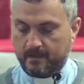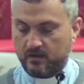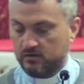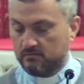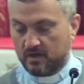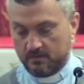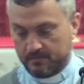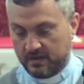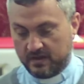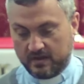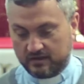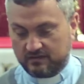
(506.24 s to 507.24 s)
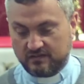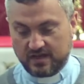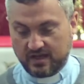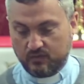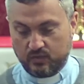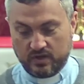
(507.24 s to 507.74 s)
And you might be here
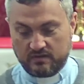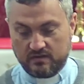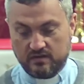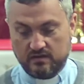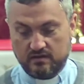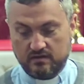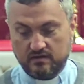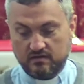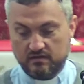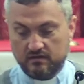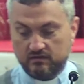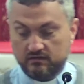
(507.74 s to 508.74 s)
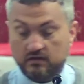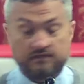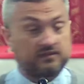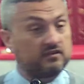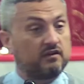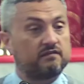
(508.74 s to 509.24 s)
today with
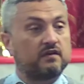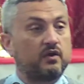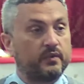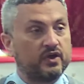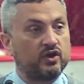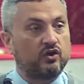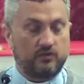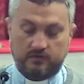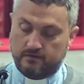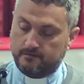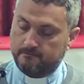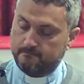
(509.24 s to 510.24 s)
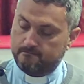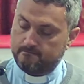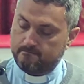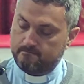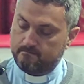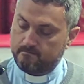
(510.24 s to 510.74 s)
tough stuff going on
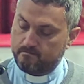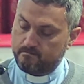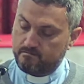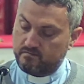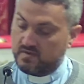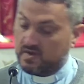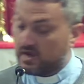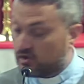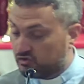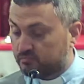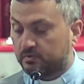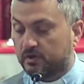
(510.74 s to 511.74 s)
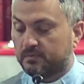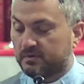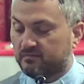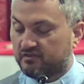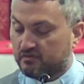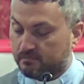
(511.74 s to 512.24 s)
health
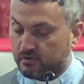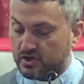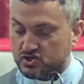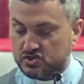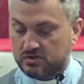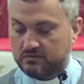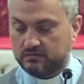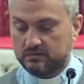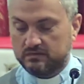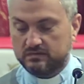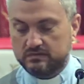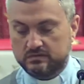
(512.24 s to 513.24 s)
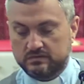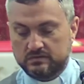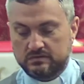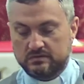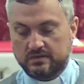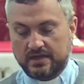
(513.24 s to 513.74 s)
problems, depression,
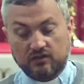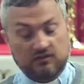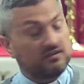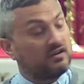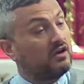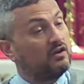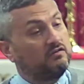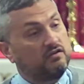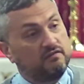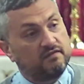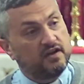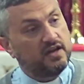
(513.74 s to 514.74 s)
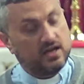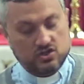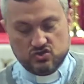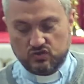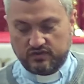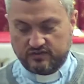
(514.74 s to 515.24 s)
anxiety,
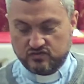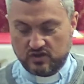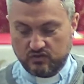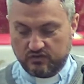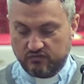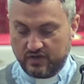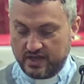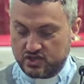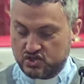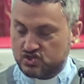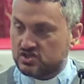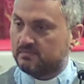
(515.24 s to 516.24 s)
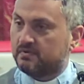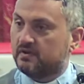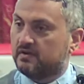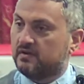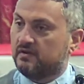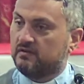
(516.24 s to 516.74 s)
financial struggles, relationship
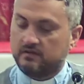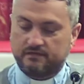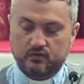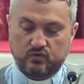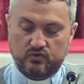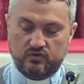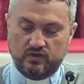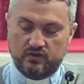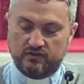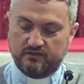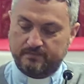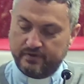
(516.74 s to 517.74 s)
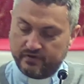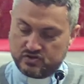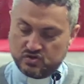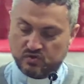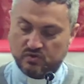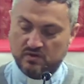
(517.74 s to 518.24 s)
difficulties,
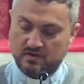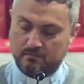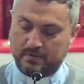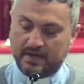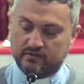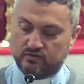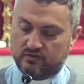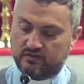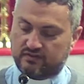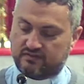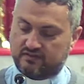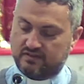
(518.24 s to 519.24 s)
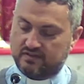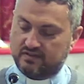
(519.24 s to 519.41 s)
spiritual battles.